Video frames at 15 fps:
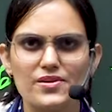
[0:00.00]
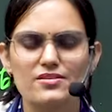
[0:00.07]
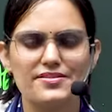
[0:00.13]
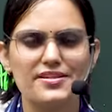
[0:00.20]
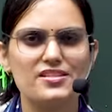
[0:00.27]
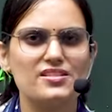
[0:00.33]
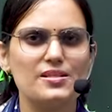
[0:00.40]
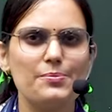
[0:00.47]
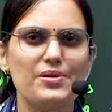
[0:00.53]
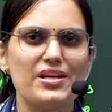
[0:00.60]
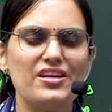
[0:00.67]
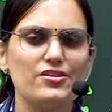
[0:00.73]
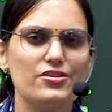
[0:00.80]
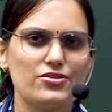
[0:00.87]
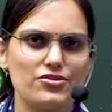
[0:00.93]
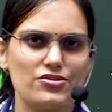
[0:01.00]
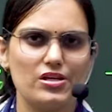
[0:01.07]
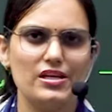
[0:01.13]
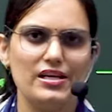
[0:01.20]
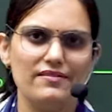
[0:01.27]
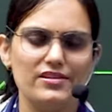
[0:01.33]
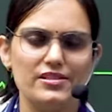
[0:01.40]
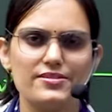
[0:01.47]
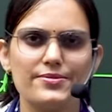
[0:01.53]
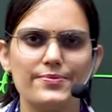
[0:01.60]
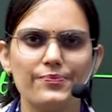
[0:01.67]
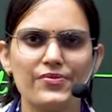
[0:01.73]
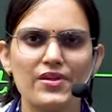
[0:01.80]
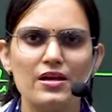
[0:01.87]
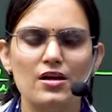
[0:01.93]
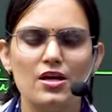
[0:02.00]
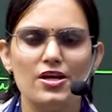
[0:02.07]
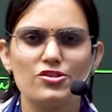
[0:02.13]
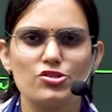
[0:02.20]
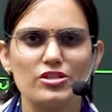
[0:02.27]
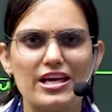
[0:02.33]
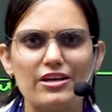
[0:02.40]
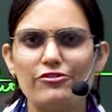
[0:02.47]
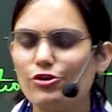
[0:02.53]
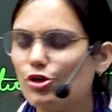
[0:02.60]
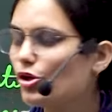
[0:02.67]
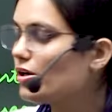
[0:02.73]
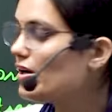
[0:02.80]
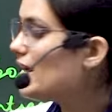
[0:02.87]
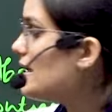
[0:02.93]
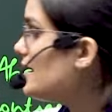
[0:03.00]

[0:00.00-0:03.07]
since the pre-industrial levels. So therefore,